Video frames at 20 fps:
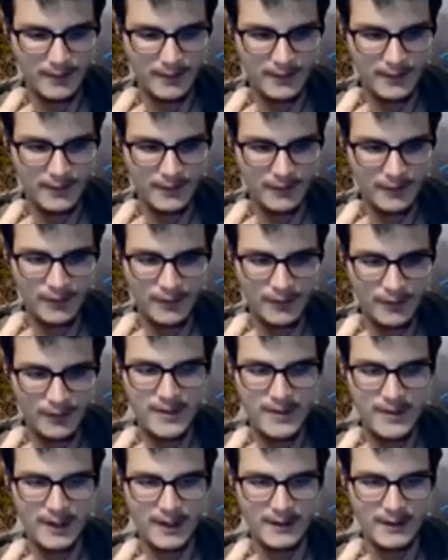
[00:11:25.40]
the first
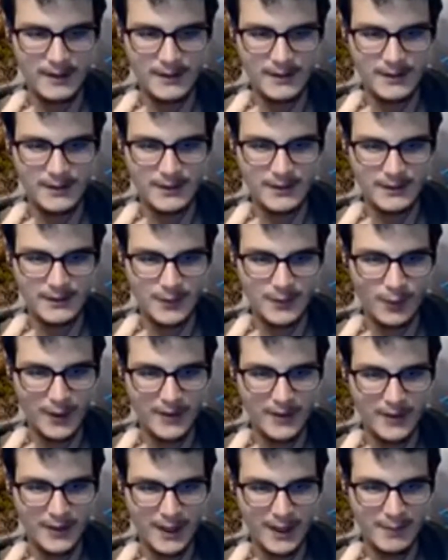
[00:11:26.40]
day I went
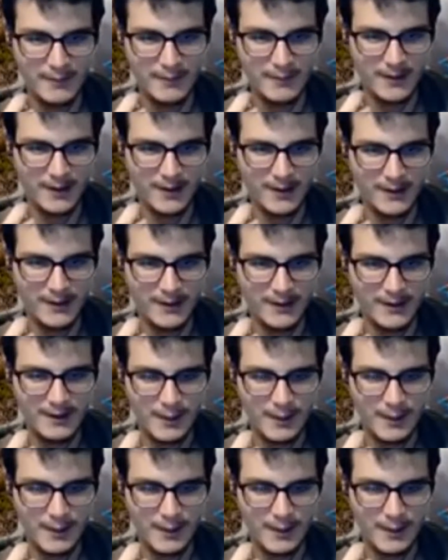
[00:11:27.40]
on the limbic arc.